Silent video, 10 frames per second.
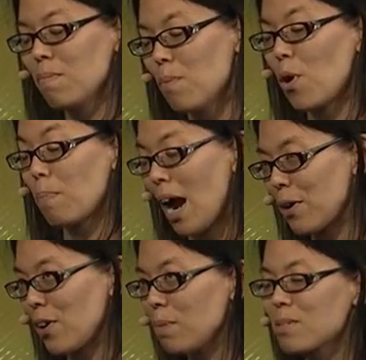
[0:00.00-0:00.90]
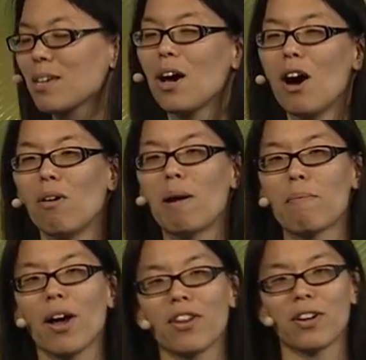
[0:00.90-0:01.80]
more power-ups, while my
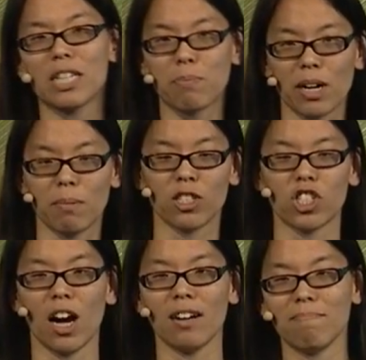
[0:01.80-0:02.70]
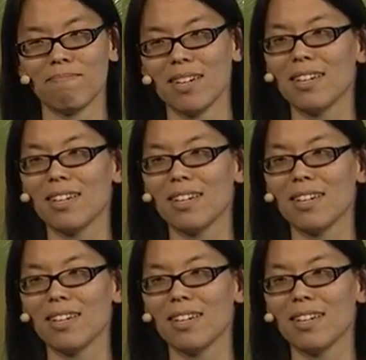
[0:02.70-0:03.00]
brother is pretty much done.